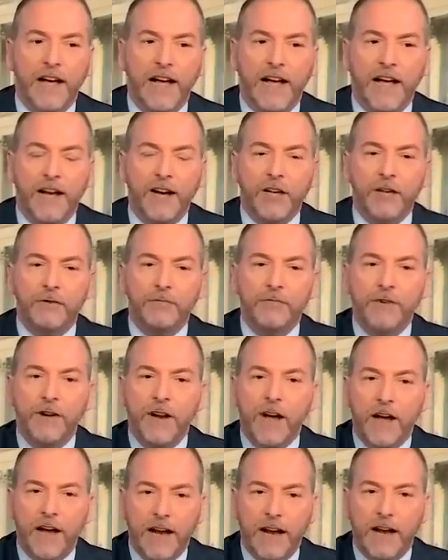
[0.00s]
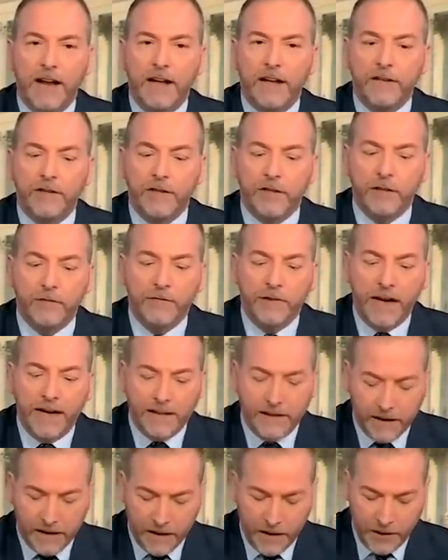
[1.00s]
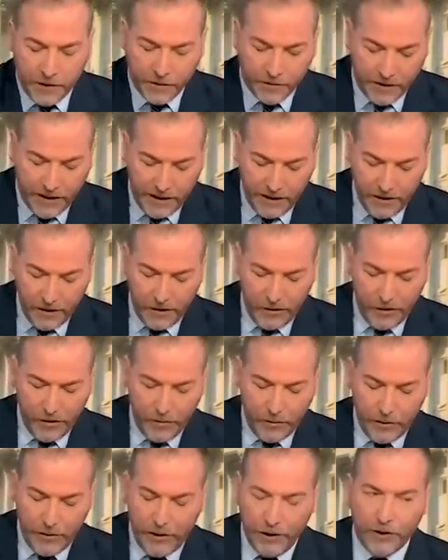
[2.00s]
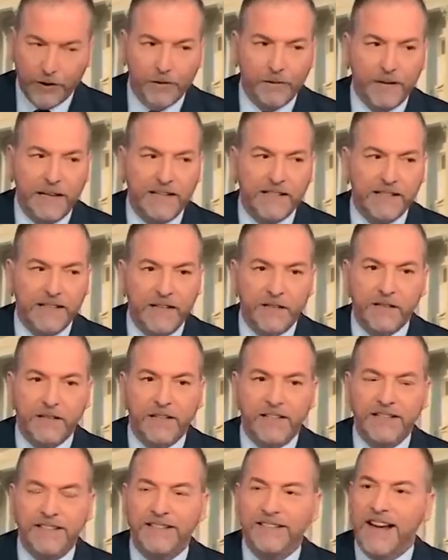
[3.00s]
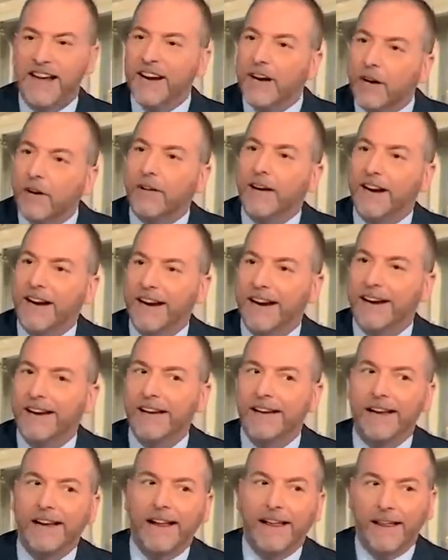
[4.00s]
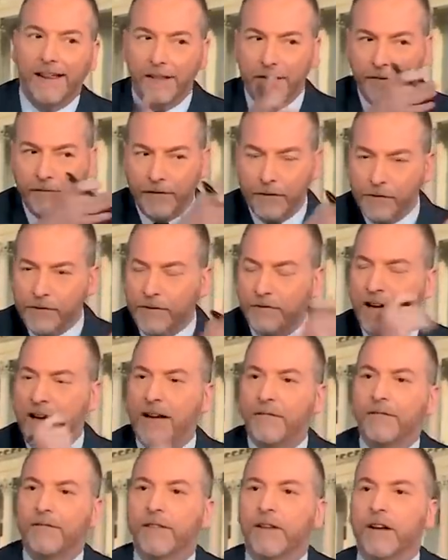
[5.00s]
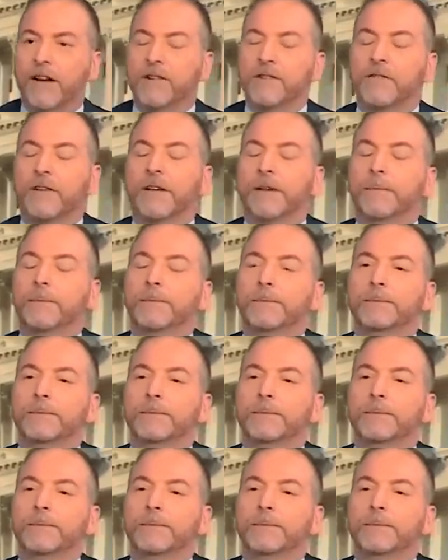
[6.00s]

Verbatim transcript: How do you unite, do you unite the country when you're essentially denigrating the views of half the country?